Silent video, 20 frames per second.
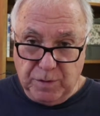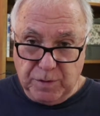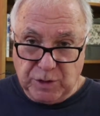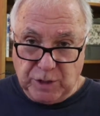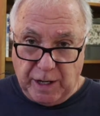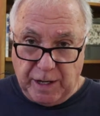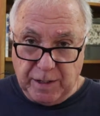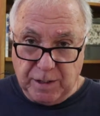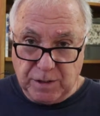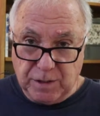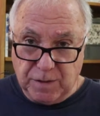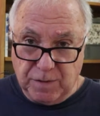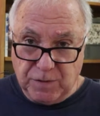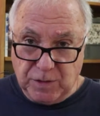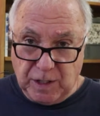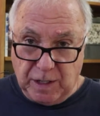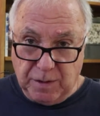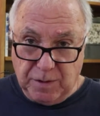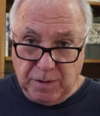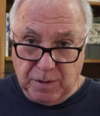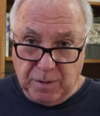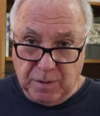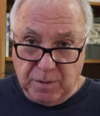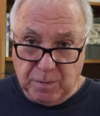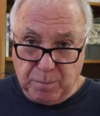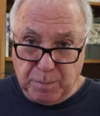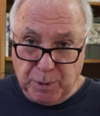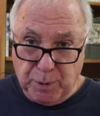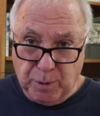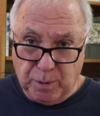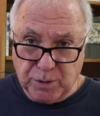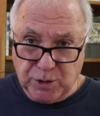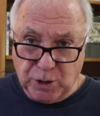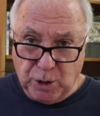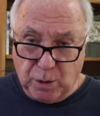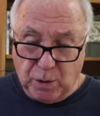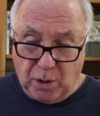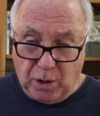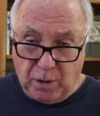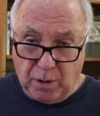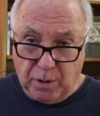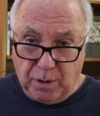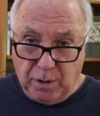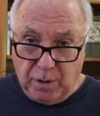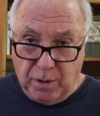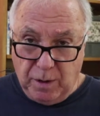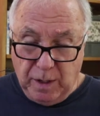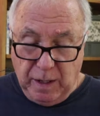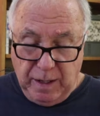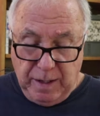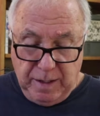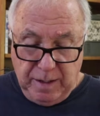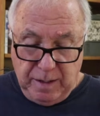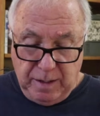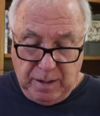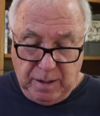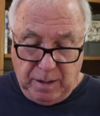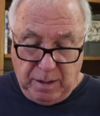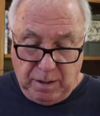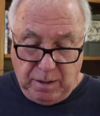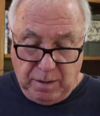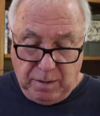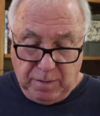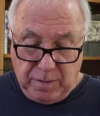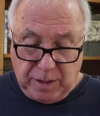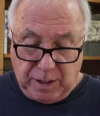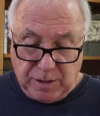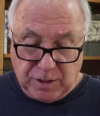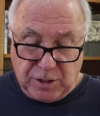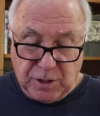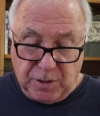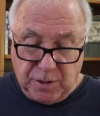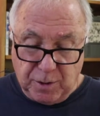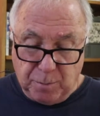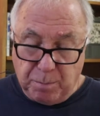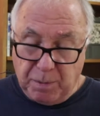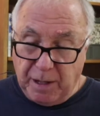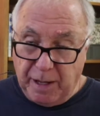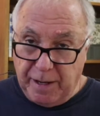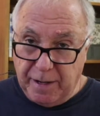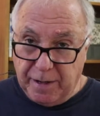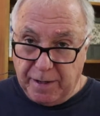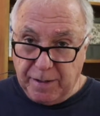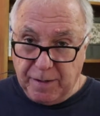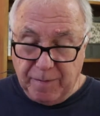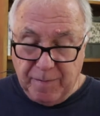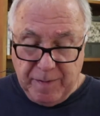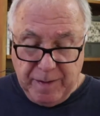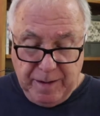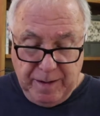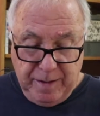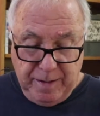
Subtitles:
scientists have said Pluto is no longer considered a planet.